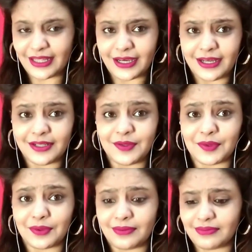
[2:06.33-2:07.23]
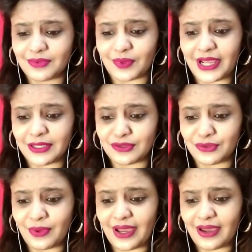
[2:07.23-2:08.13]
They are, you know, trying
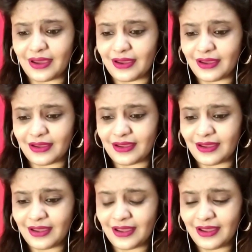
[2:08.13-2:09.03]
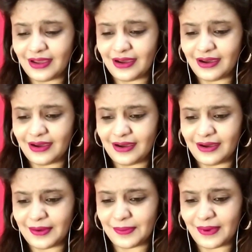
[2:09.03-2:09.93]
to do,
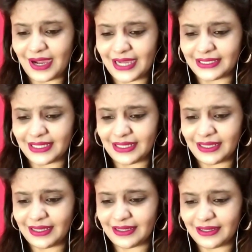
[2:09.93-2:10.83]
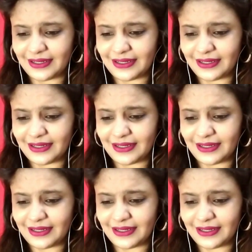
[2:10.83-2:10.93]
I think,